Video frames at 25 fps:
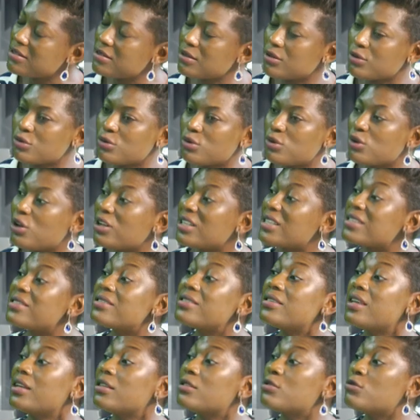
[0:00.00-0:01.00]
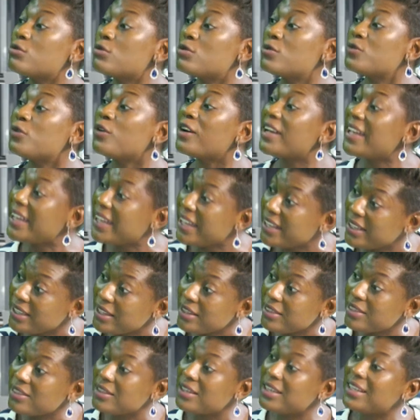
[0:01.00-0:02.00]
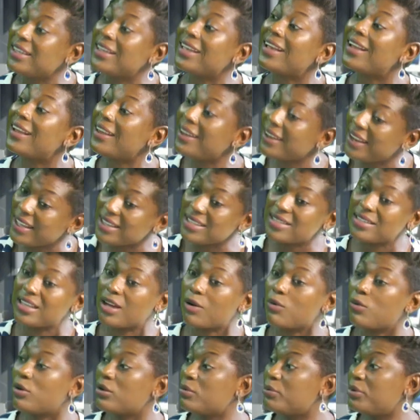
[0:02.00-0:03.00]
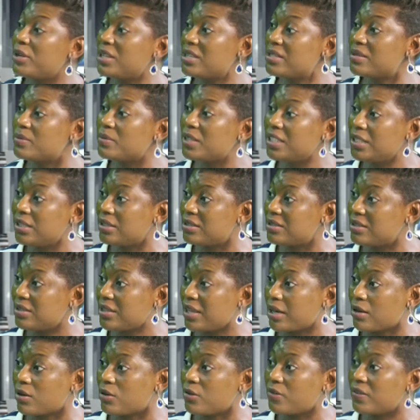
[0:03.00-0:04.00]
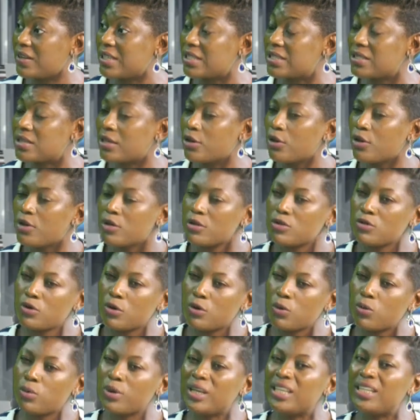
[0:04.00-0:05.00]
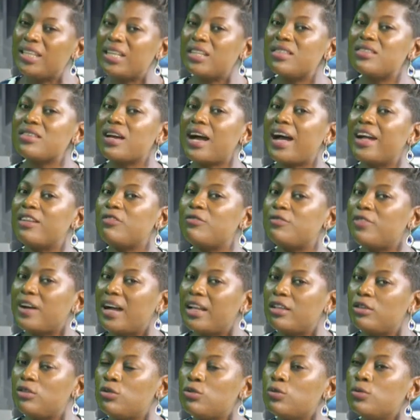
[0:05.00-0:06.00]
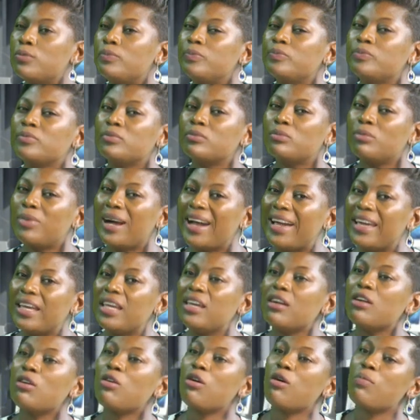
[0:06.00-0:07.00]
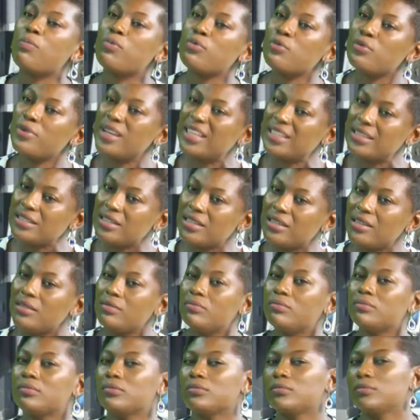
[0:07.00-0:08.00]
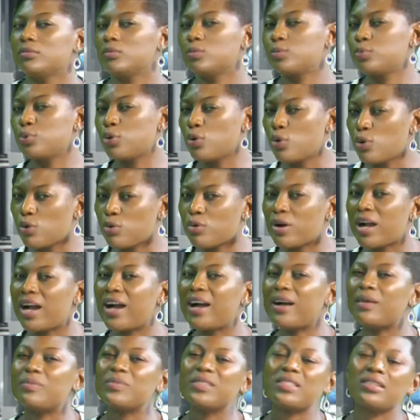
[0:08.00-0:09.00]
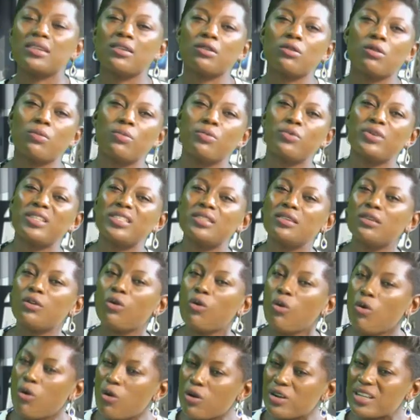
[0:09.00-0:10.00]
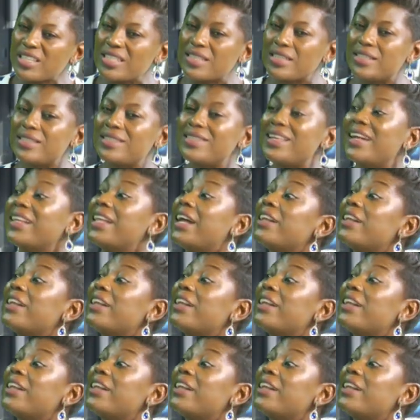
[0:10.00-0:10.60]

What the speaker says: do not settle for anything less than what brings money to their coffers. So we need to add value by incorporating programs, incorporating courses that add